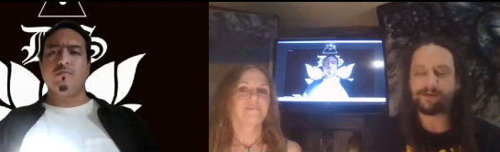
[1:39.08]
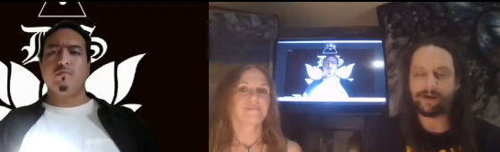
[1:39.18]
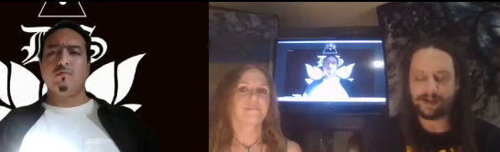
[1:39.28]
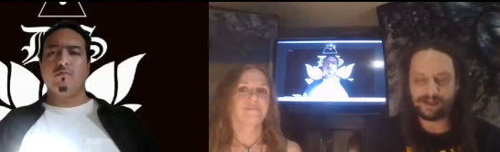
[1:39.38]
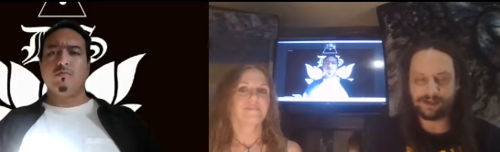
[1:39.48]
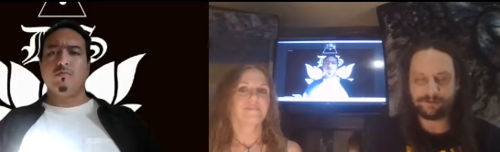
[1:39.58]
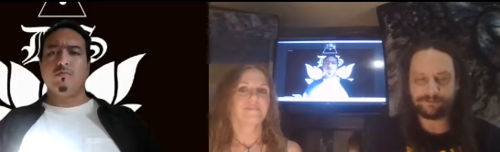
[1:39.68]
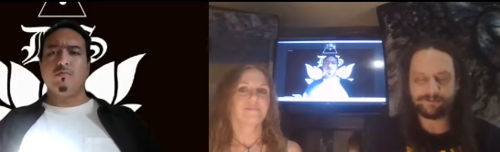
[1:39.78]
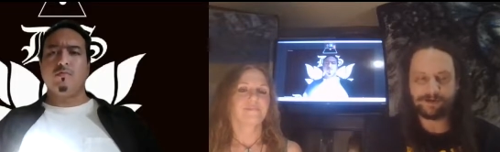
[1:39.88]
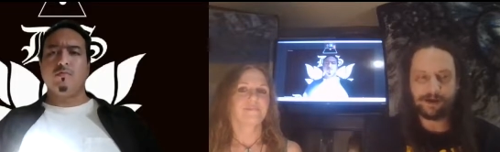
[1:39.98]
Speaker 1: many
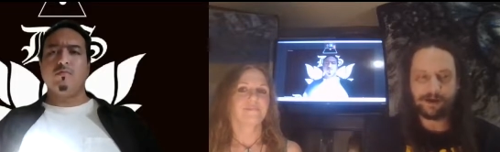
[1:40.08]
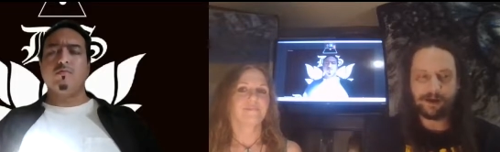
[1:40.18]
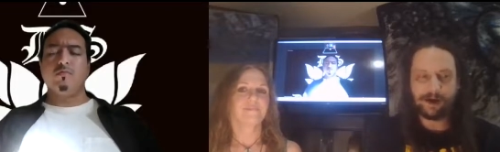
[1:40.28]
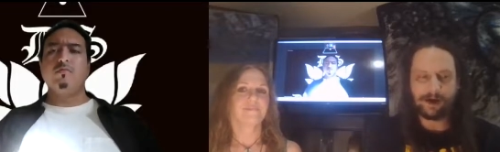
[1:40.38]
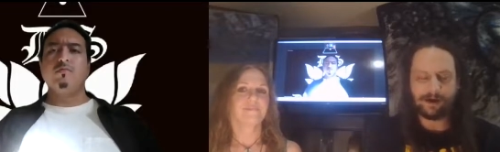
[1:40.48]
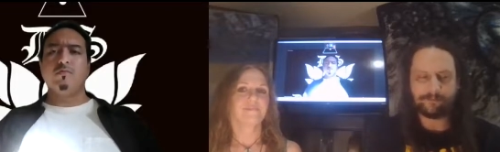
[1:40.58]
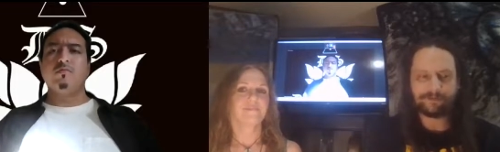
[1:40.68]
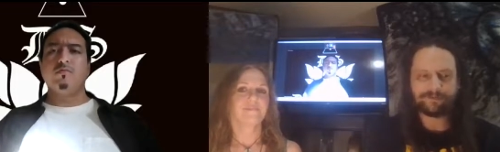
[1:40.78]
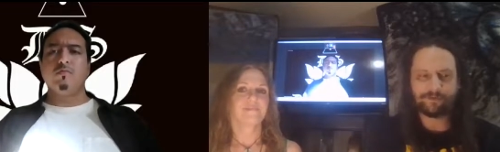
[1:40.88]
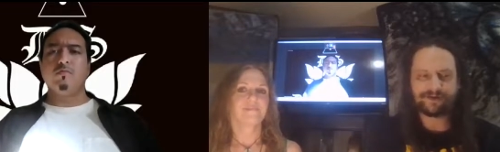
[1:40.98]
years.
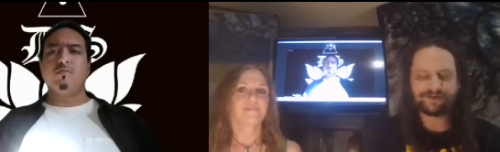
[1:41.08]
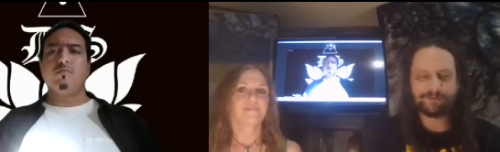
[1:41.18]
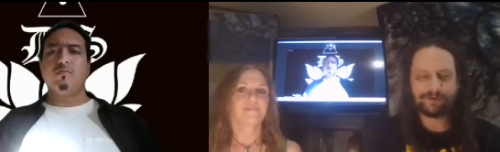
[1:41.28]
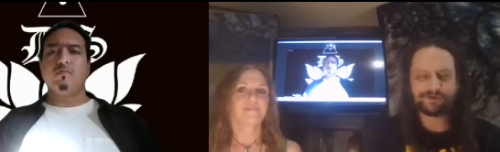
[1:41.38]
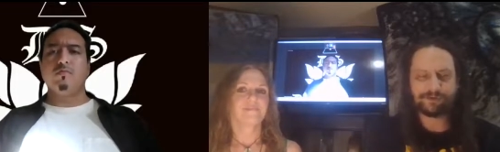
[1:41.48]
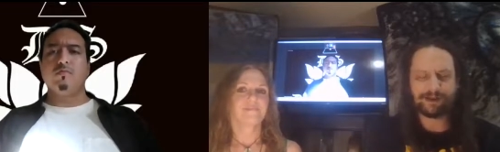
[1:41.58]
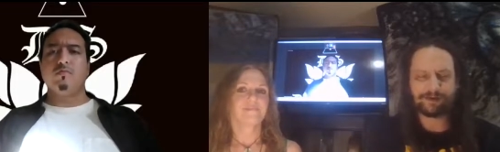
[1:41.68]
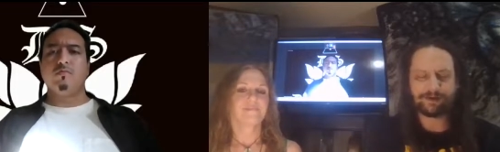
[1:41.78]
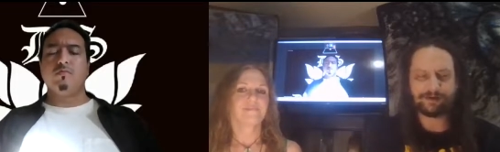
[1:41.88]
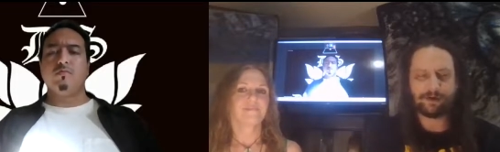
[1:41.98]
So my
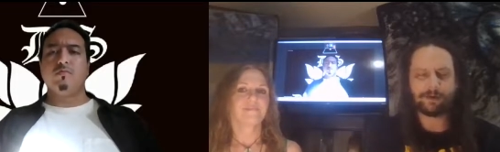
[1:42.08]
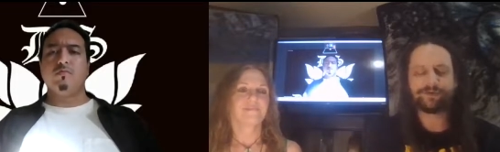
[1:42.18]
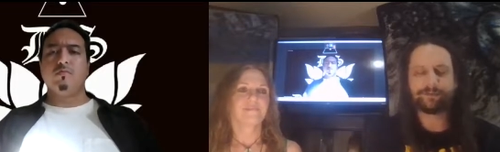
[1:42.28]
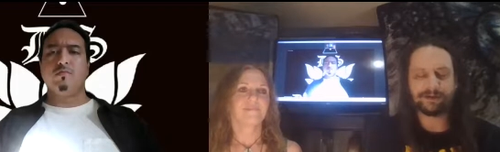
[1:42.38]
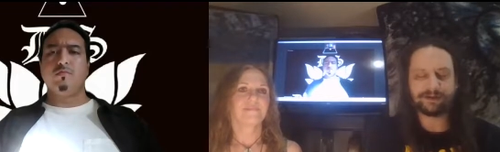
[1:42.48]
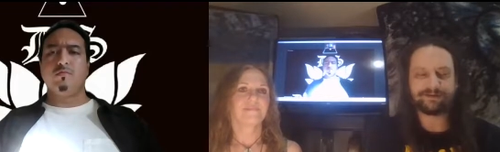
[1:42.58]
spirituality ultimately